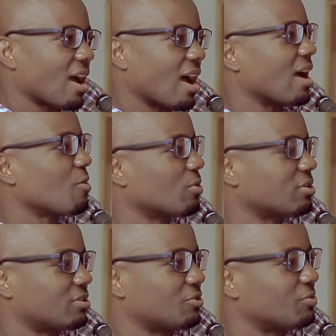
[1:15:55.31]
I
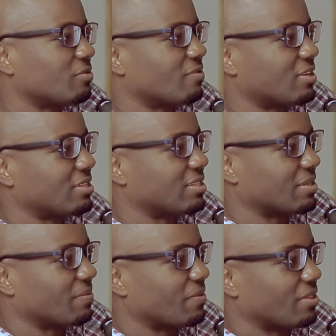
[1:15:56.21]
want to invest in
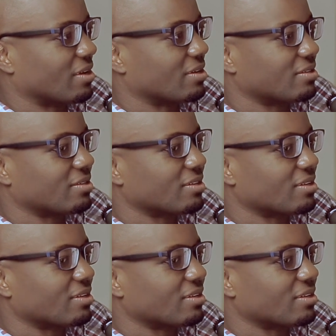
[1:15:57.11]
something that